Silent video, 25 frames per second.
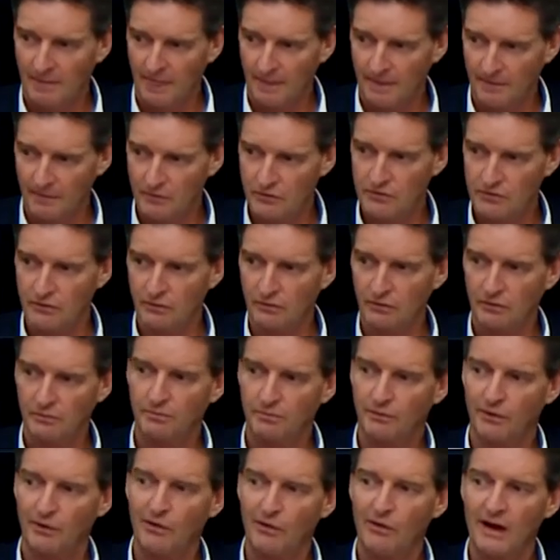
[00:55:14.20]
you
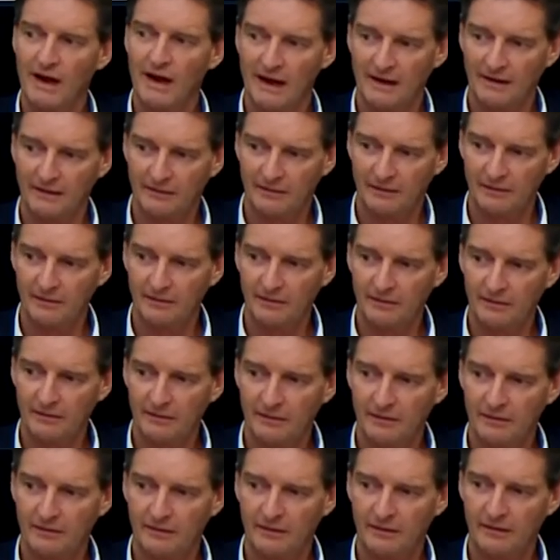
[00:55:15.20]
should proact,
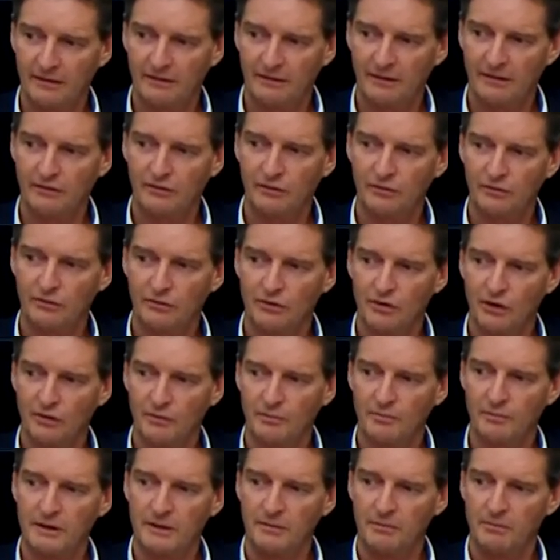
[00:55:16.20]
it should
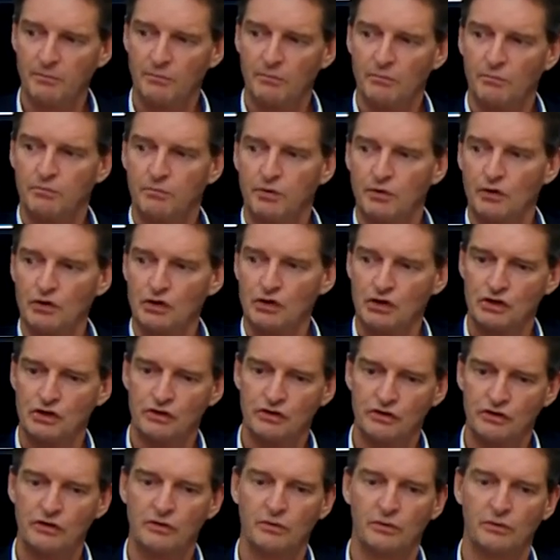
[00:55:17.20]
not be pushed
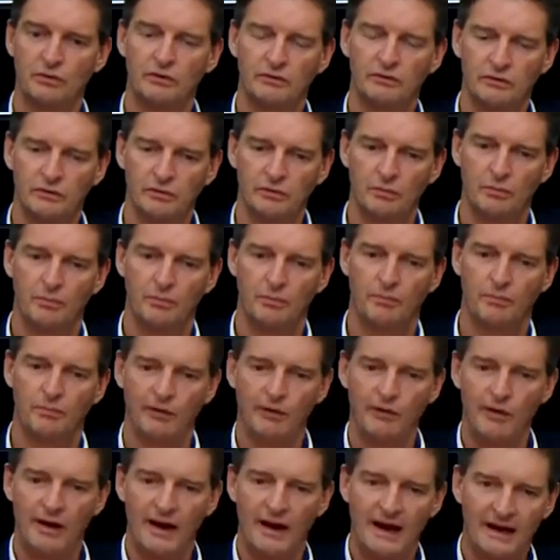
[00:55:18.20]
to you. You should
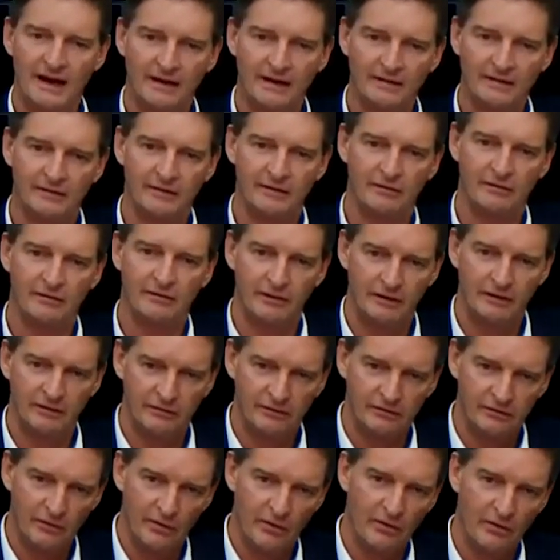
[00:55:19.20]
proactively
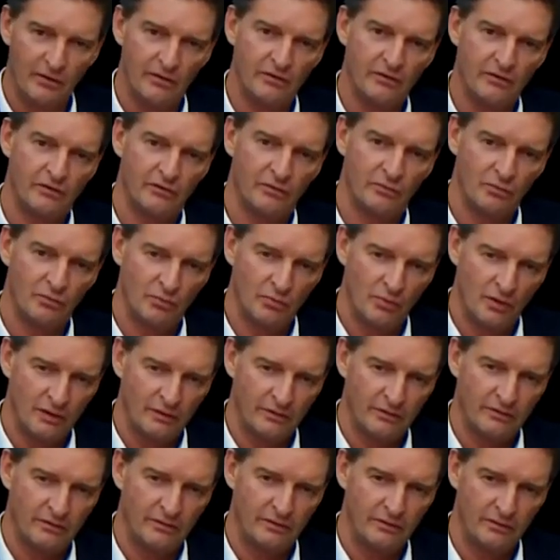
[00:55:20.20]
search to
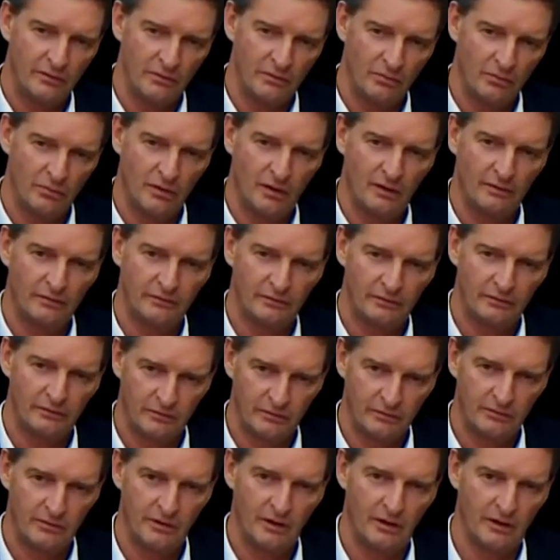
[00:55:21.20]
what you want
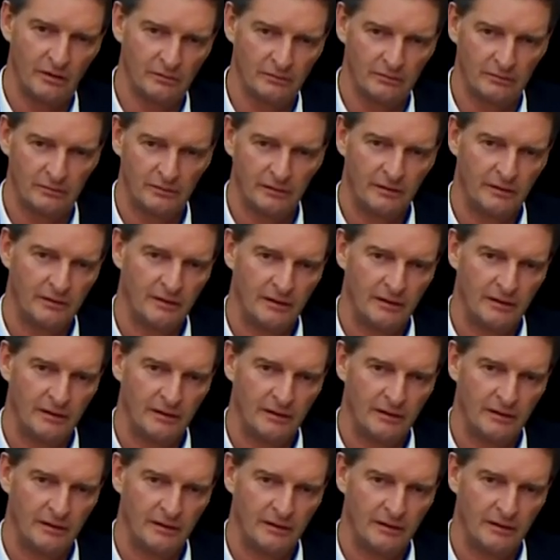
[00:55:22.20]
to know.